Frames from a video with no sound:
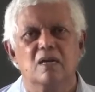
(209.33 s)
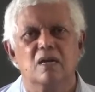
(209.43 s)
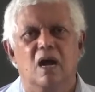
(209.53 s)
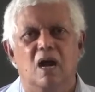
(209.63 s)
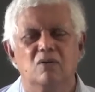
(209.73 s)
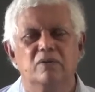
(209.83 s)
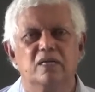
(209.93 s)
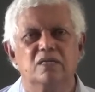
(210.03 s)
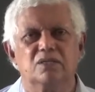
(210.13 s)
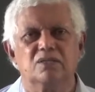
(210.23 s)
How
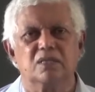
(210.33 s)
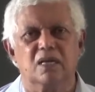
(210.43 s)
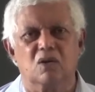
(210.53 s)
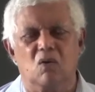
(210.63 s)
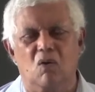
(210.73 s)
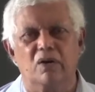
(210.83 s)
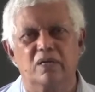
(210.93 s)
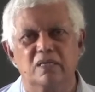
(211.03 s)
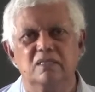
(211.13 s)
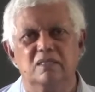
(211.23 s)
nations get caught
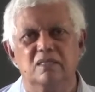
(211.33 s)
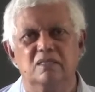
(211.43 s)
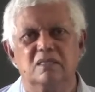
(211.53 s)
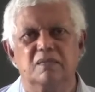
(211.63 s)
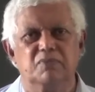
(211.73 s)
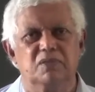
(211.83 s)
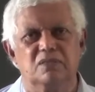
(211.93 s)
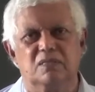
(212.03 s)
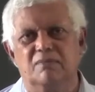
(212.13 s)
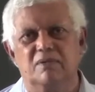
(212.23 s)
in this,
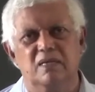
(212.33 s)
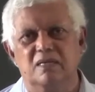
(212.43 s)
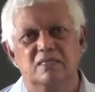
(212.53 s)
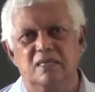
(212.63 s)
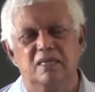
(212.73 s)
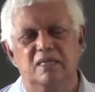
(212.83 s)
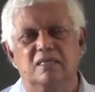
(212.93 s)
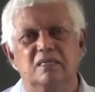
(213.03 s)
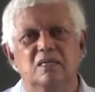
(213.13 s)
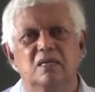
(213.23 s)
scriptures have clearly said it.
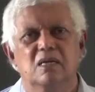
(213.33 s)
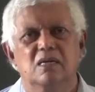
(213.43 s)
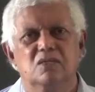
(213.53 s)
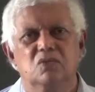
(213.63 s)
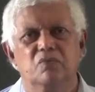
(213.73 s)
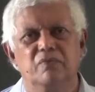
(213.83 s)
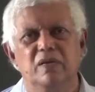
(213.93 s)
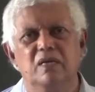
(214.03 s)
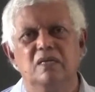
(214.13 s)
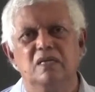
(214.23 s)
So
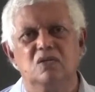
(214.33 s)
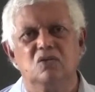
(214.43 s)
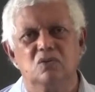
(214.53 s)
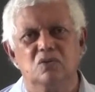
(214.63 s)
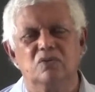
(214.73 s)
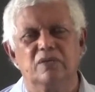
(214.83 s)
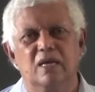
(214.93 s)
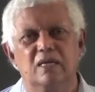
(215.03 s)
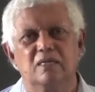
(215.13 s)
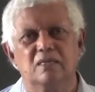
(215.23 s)
we need to know that,
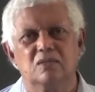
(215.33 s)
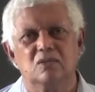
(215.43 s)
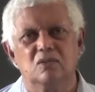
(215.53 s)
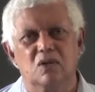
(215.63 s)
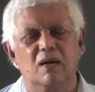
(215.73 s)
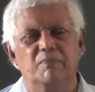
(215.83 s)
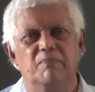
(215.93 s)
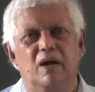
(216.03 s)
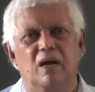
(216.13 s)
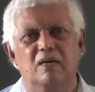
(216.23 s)
to look up,
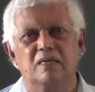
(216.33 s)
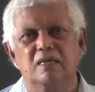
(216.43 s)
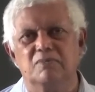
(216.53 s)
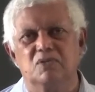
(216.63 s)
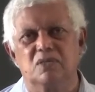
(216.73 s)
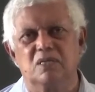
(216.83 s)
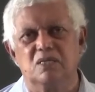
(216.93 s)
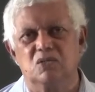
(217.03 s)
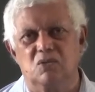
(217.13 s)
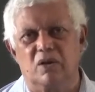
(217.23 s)
our redemption is
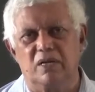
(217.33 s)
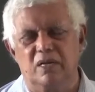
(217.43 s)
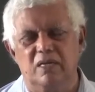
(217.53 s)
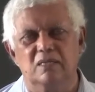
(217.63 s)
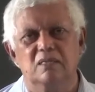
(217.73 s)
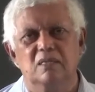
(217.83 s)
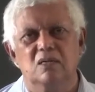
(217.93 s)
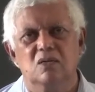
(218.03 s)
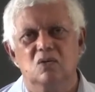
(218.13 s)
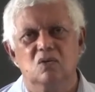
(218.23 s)
drawing near,
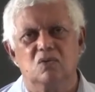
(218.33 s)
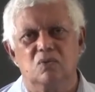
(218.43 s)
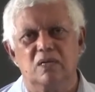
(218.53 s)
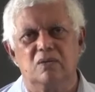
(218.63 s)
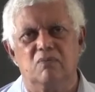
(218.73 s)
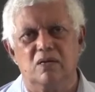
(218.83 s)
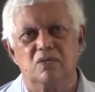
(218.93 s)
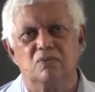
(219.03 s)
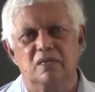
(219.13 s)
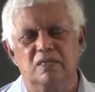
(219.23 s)
Luke
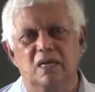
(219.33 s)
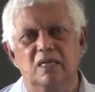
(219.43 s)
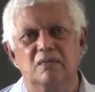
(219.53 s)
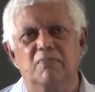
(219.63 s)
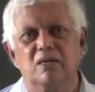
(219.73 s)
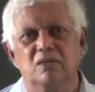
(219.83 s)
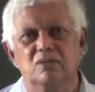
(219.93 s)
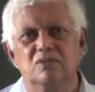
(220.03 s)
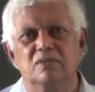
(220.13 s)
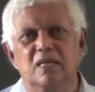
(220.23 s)
21:28, but
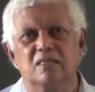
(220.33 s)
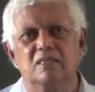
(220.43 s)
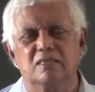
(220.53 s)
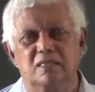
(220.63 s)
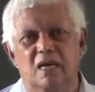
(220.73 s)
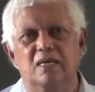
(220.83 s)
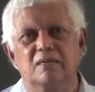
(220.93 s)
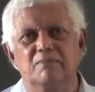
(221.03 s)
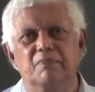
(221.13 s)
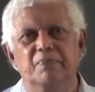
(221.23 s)
know that the
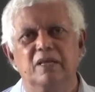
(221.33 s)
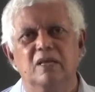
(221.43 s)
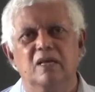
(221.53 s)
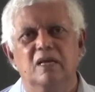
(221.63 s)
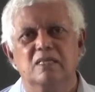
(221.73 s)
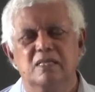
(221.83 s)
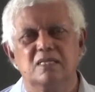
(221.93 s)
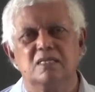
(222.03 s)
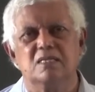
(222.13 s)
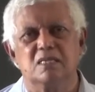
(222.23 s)
time, this
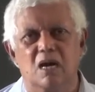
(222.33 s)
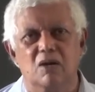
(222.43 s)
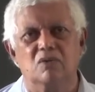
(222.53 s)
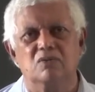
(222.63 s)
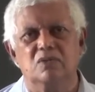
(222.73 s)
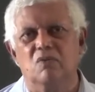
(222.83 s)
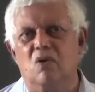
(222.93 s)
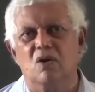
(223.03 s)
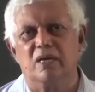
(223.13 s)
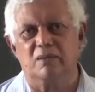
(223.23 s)
is how the war
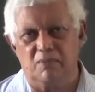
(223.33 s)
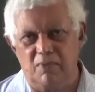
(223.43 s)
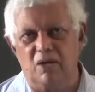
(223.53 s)
came about.